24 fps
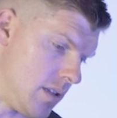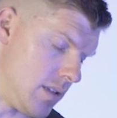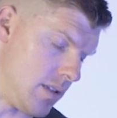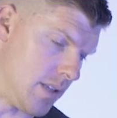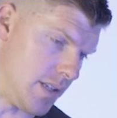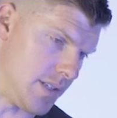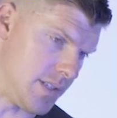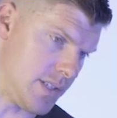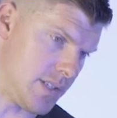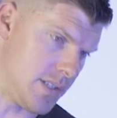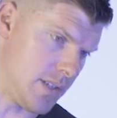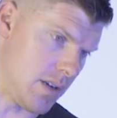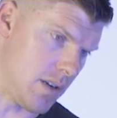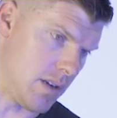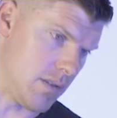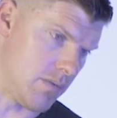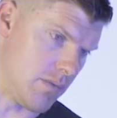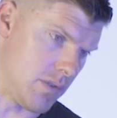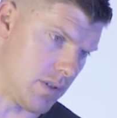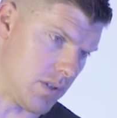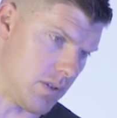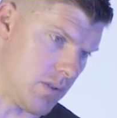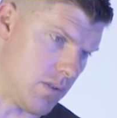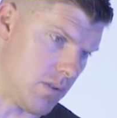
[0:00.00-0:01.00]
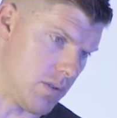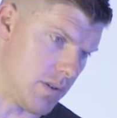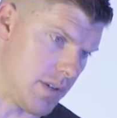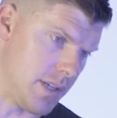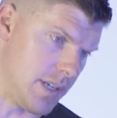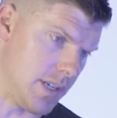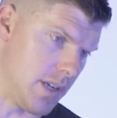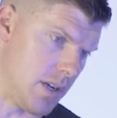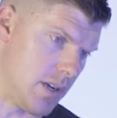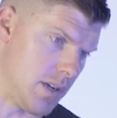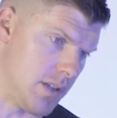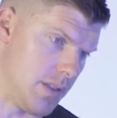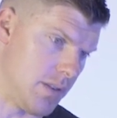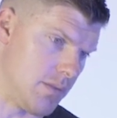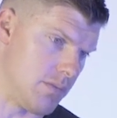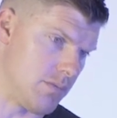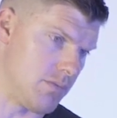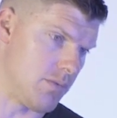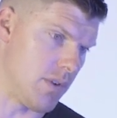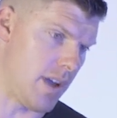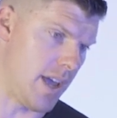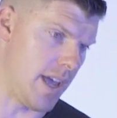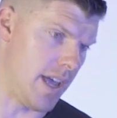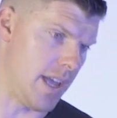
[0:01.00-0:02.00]
Let's start recording on the
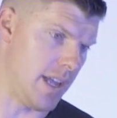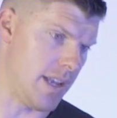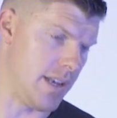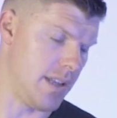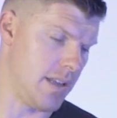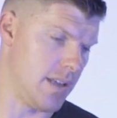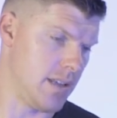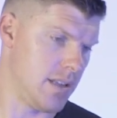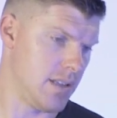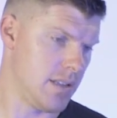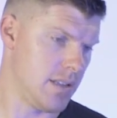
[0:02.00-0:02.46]
red